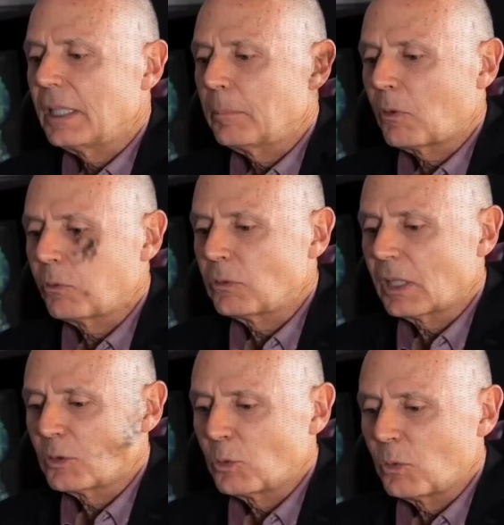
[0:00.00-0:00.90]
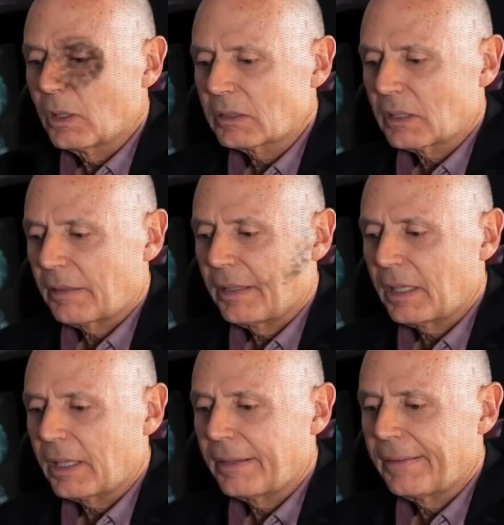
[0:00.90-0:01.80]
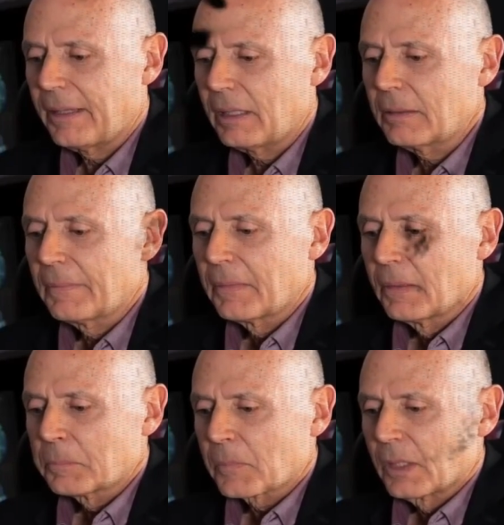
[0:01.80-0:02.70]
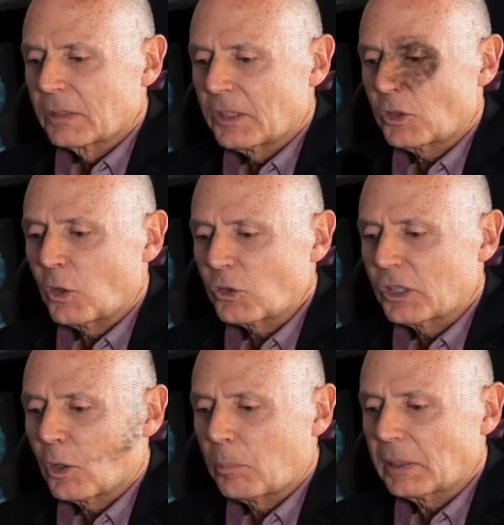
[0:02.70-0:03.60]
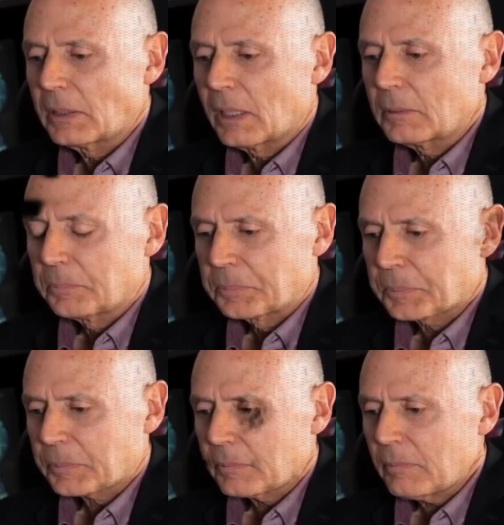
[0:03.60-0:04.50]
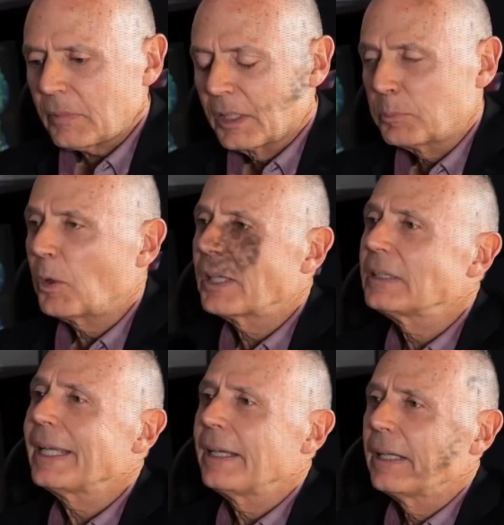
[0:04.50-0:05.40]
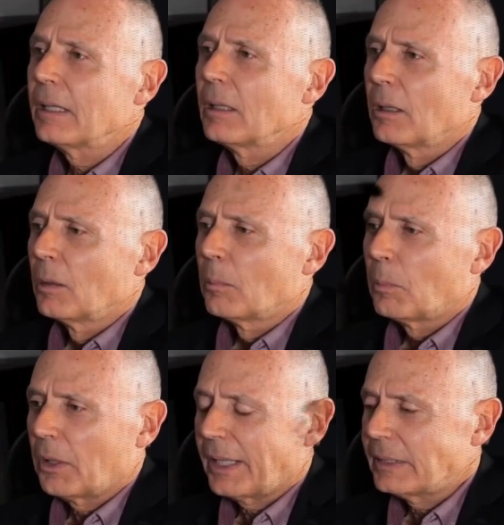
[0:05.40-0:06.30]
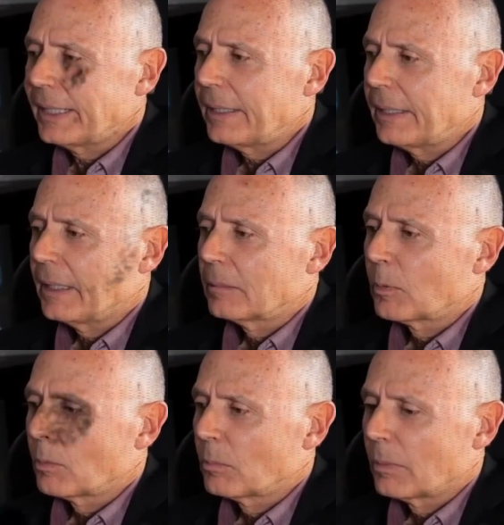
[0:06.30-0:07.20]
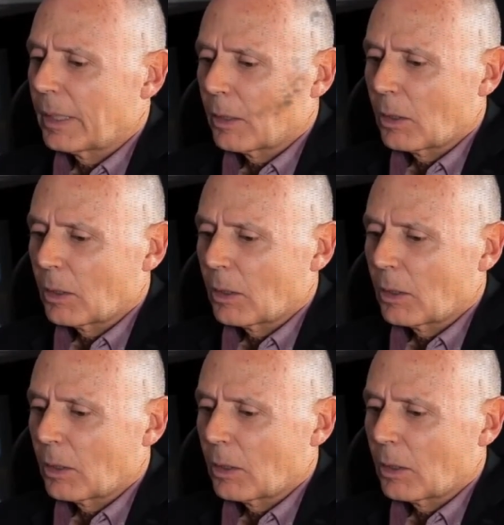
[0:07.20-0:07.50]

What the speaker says: deep doubts about whether he is a psychopath, it is because he has indicators 2 and 3.